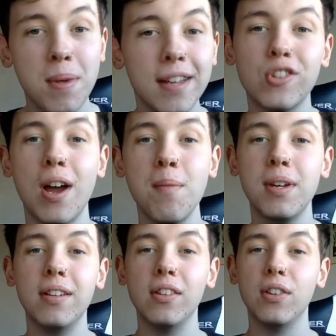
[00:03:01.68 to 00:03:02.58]
being
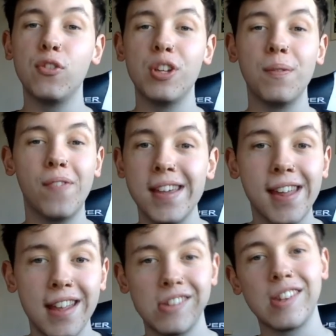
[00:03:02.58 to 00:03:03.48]
champion is if she
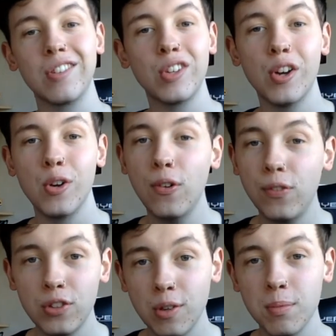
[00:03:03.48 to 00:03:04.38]
vacates this title
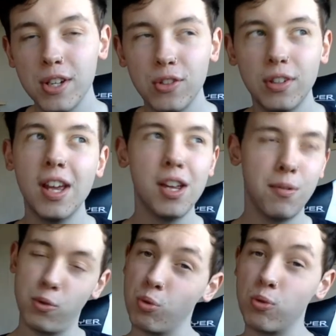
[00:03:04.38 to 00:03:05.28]
for some reason,
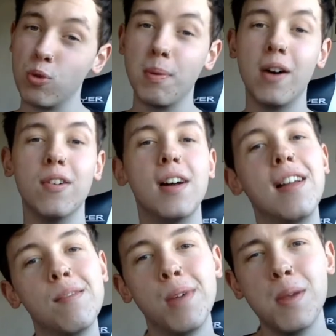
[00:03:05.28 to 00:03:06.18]
which we'll talk about
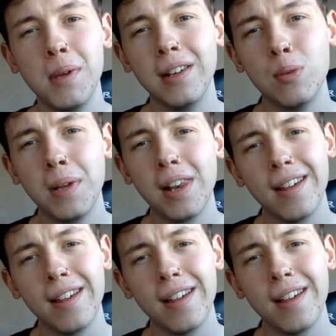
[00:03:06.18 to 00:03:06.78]
maybe a little bit